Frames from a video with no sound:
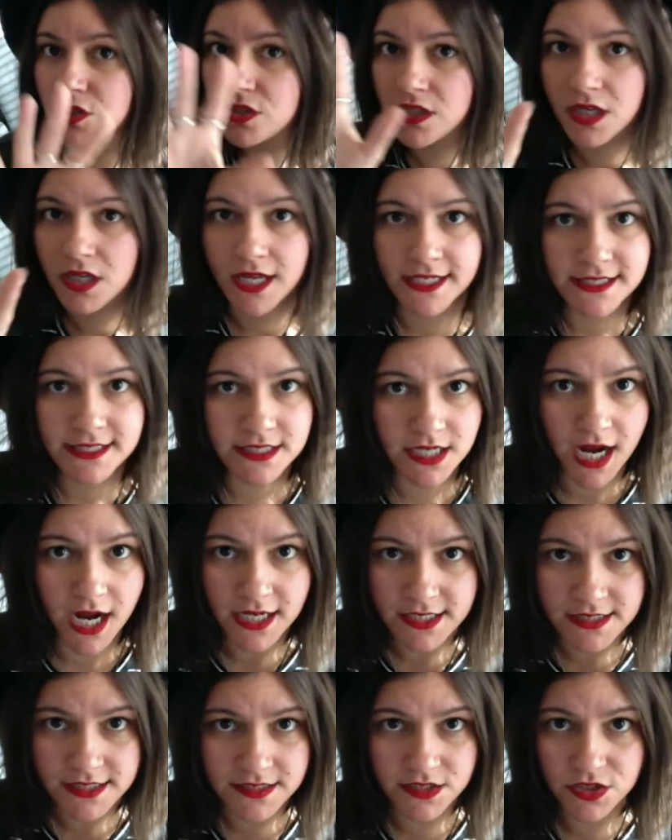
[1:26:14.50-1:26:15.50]
It's
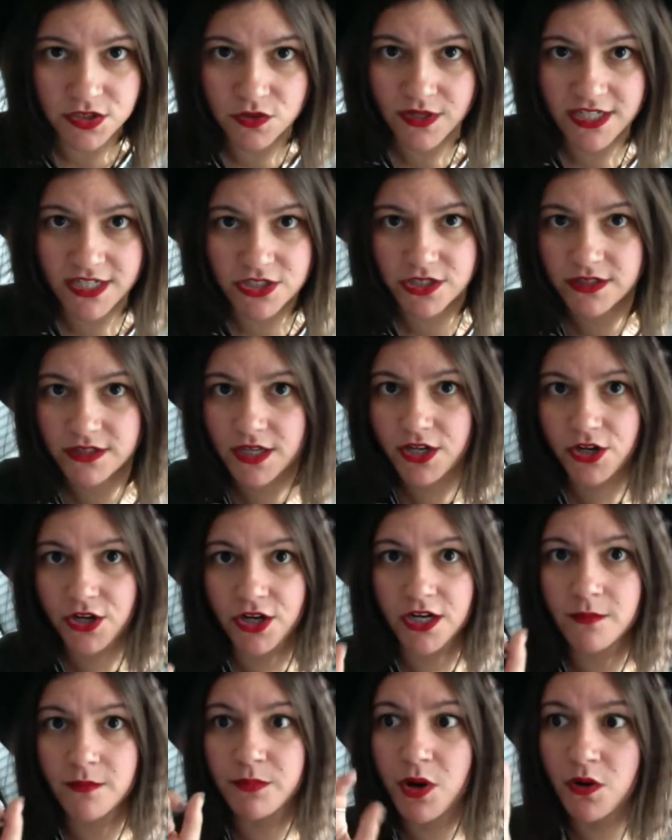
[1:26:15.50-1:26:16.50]
not a situation that
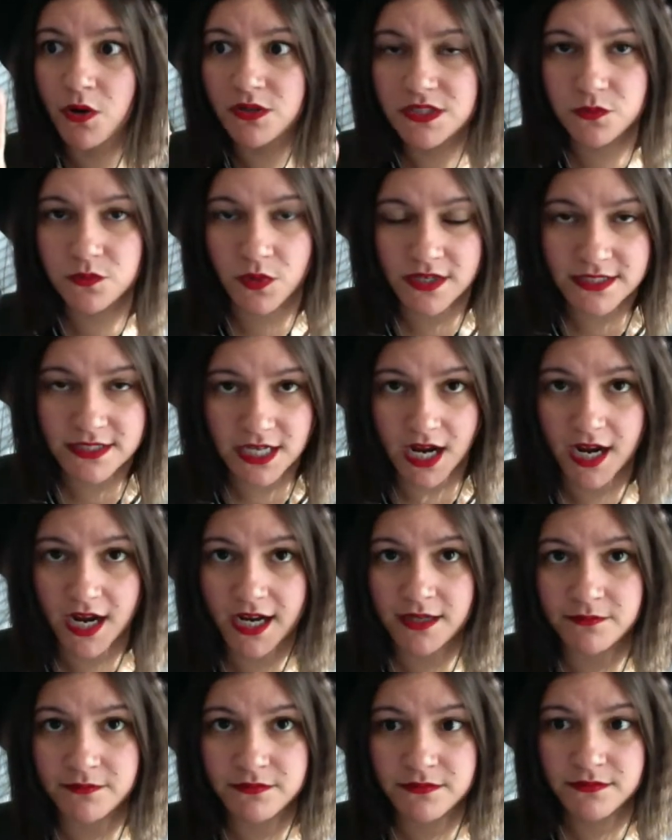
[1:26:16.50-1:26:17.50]
you're going to post one
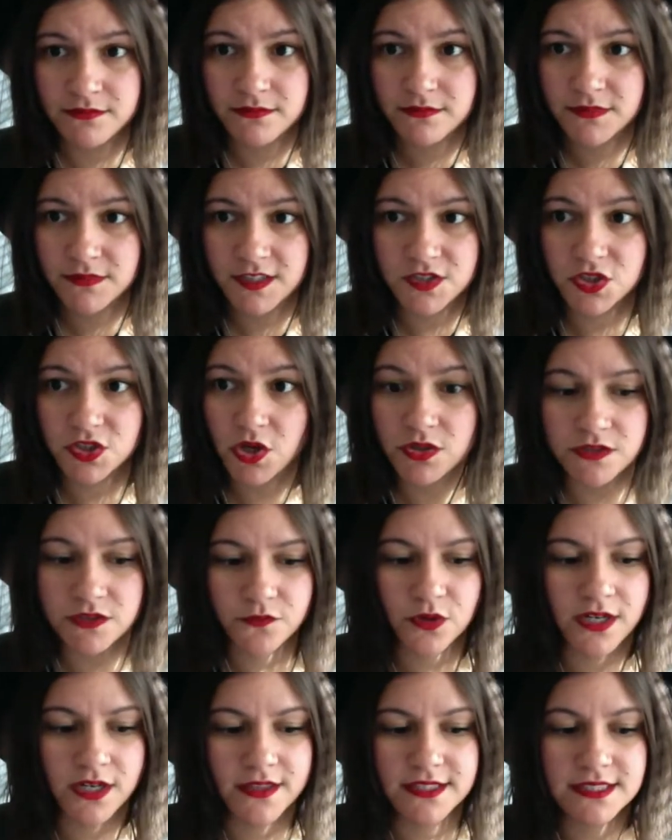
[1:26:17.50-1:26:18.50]
time. This goes
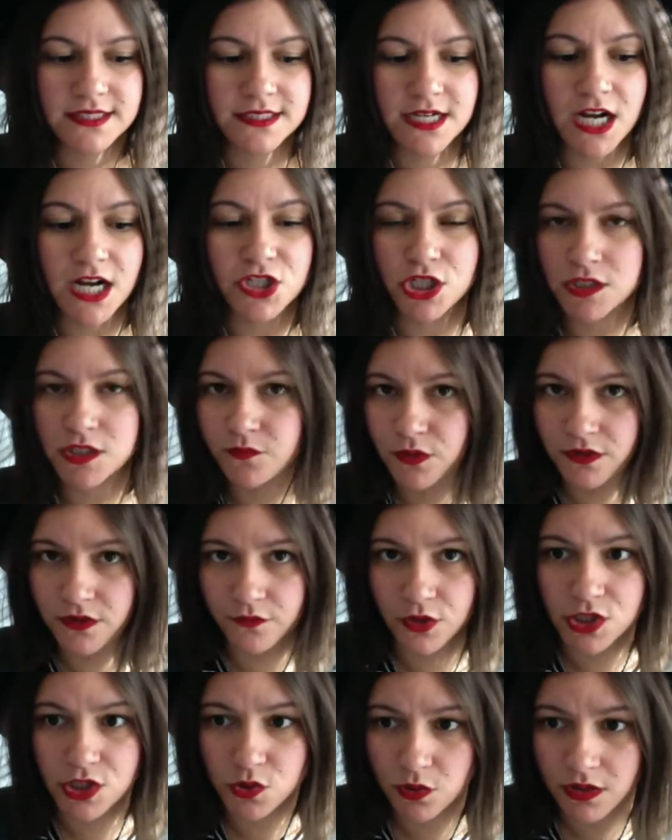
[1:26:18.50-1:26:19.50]
for this is not just for the
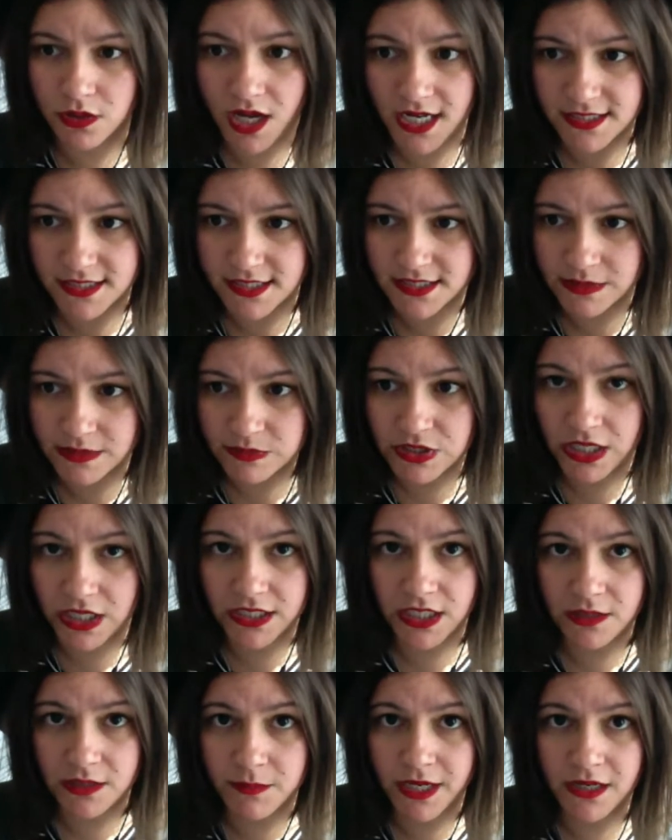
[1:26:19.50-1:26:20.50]
virtual classes I'm
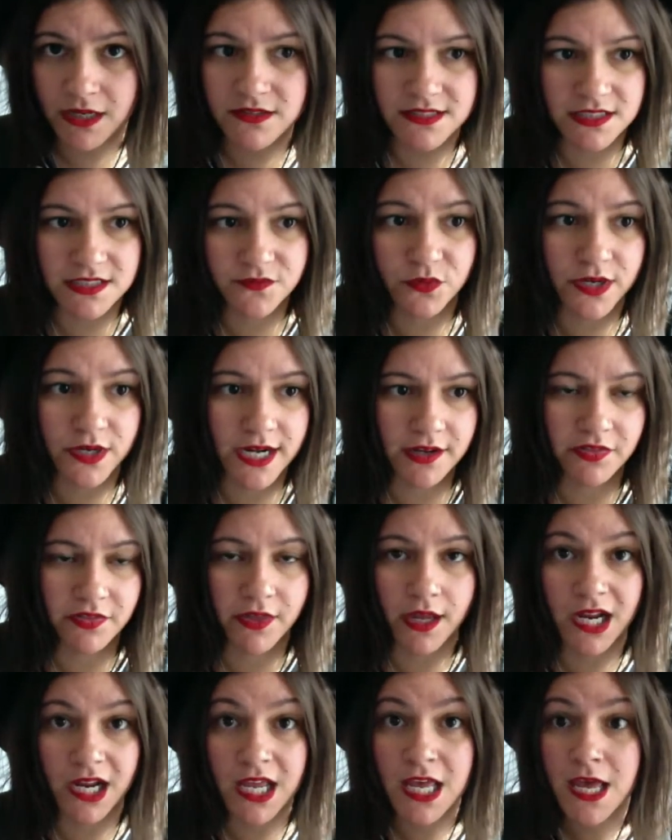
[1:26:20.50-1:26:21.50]
talking about. This is for
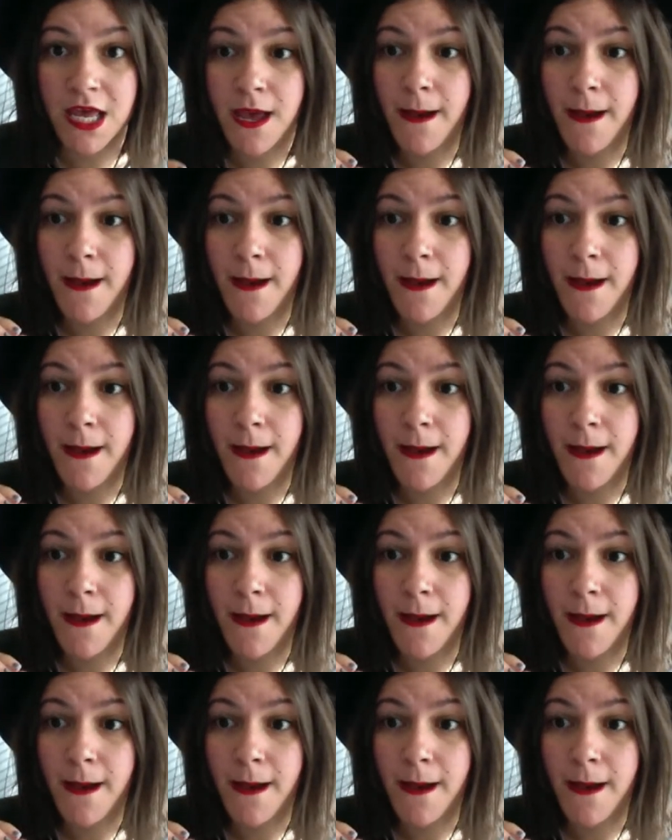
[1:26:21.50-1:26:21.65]
anything.